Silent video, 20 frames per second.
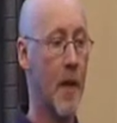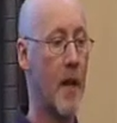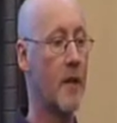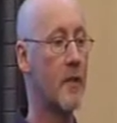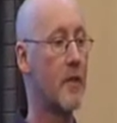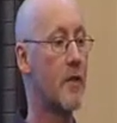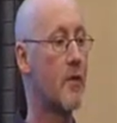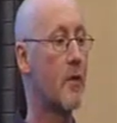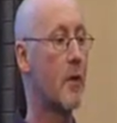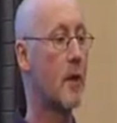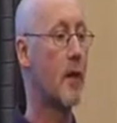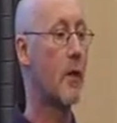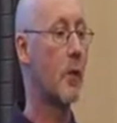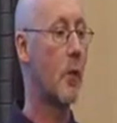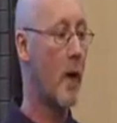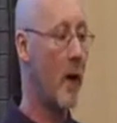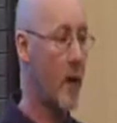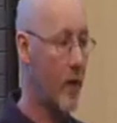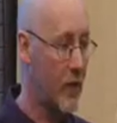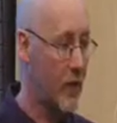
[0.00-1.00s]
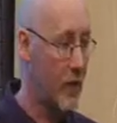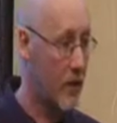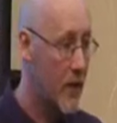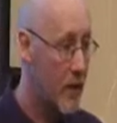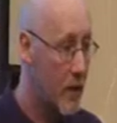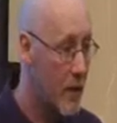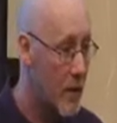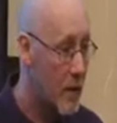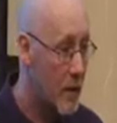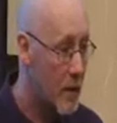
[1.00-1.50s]
It's a request.
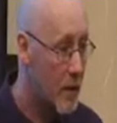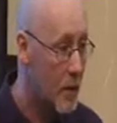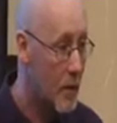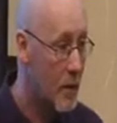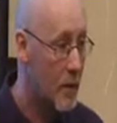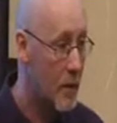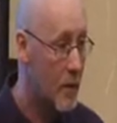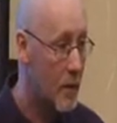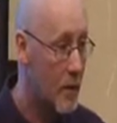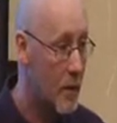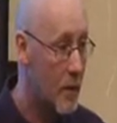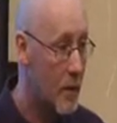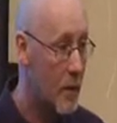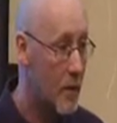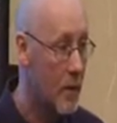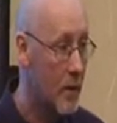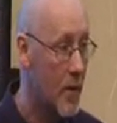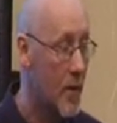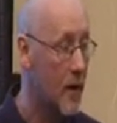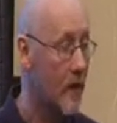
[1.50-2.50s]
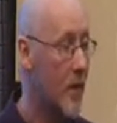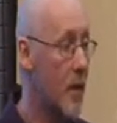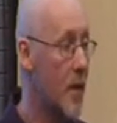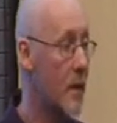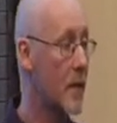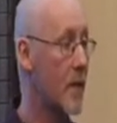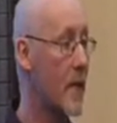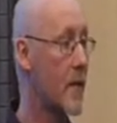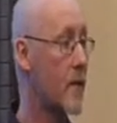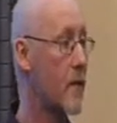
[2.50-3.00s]
Has
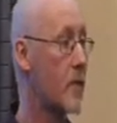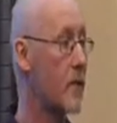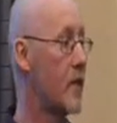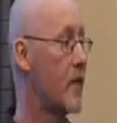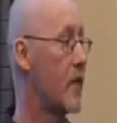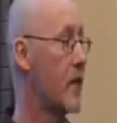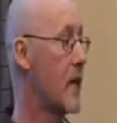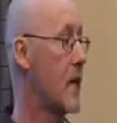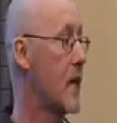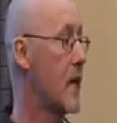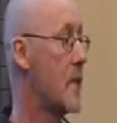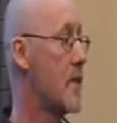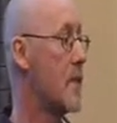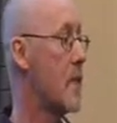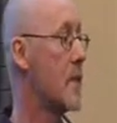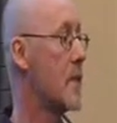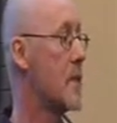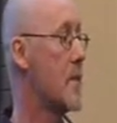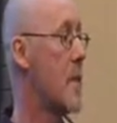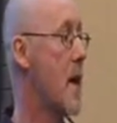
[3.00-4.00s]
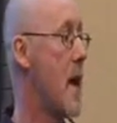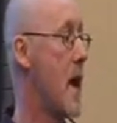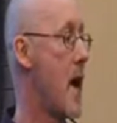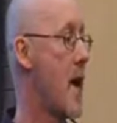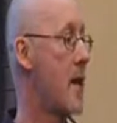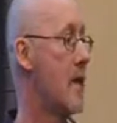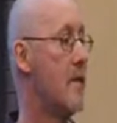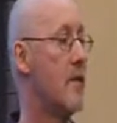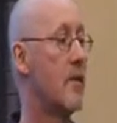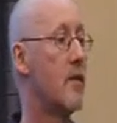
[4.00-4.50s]
anybody ever received
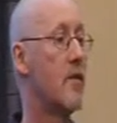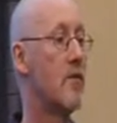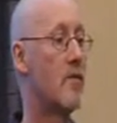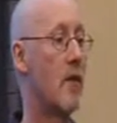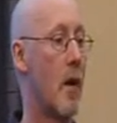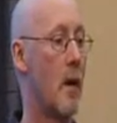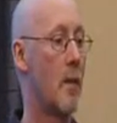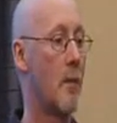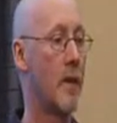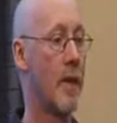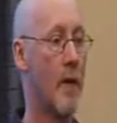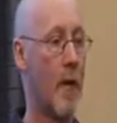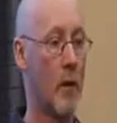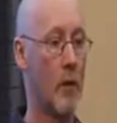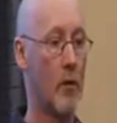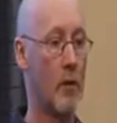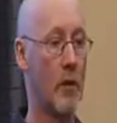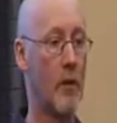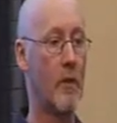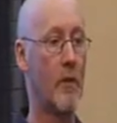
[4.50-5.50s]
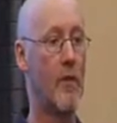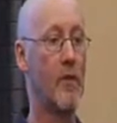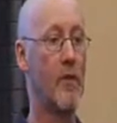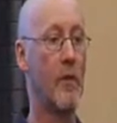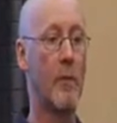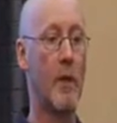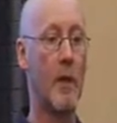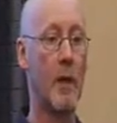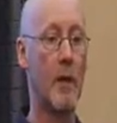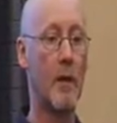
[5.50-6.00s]
demands from the council for
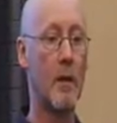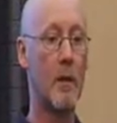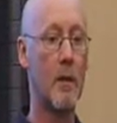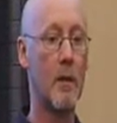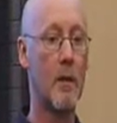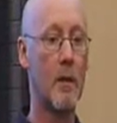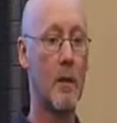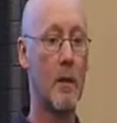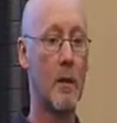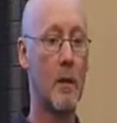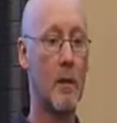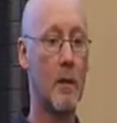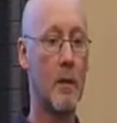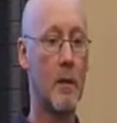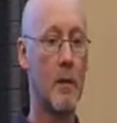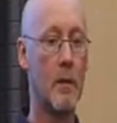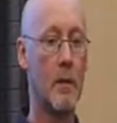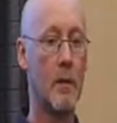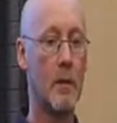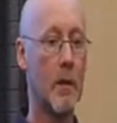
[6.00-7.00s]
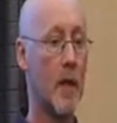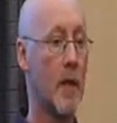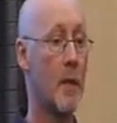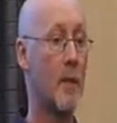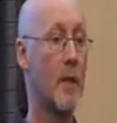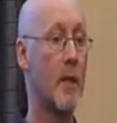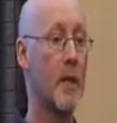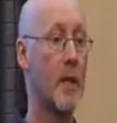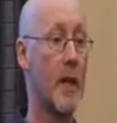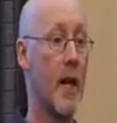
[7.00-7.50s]
something?
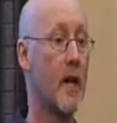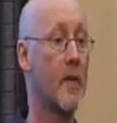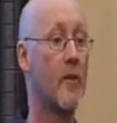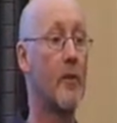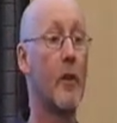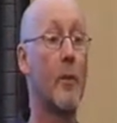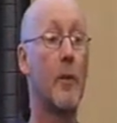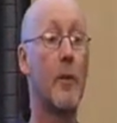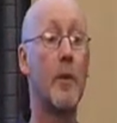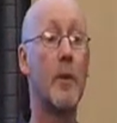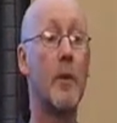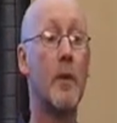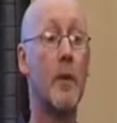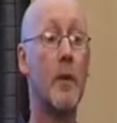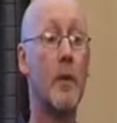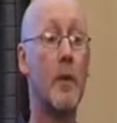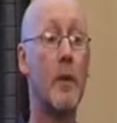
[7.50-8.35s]
Anybody? Hands up.